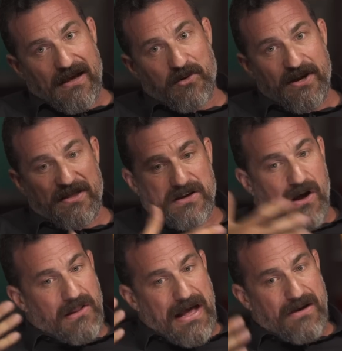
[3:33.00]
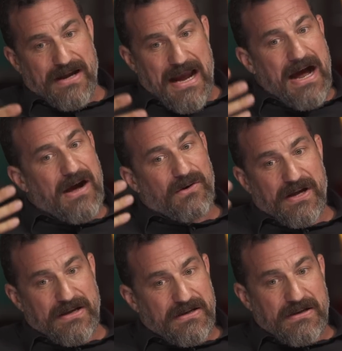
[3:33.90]
I'm putting the call out now,
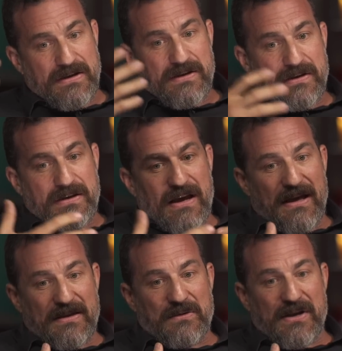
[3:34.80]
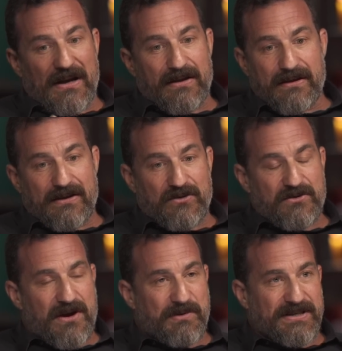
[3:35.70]
like, I think we gotta like
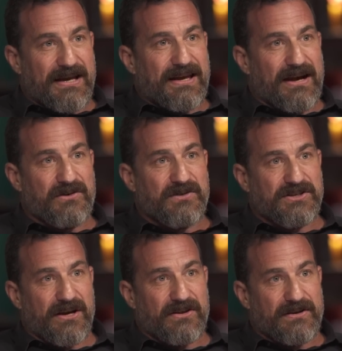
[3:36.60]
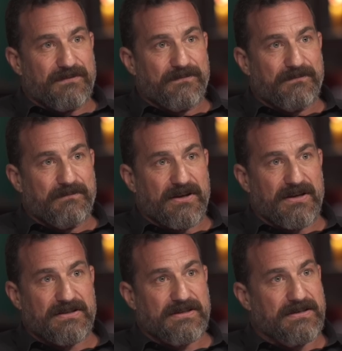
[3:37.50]
crew up and take care of each other,
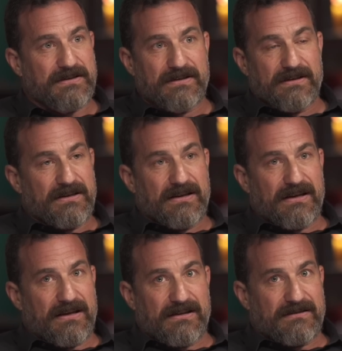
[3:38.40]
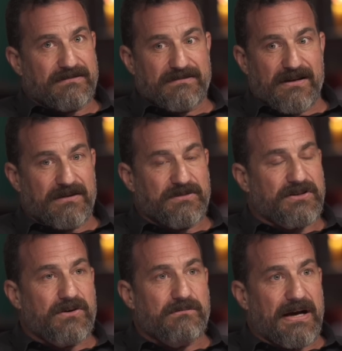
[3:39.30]
because time's
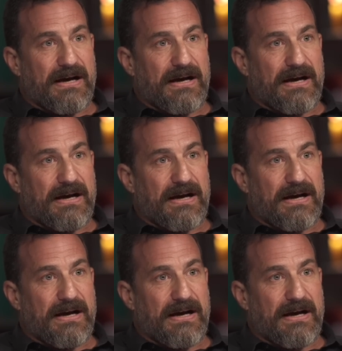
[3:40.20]
going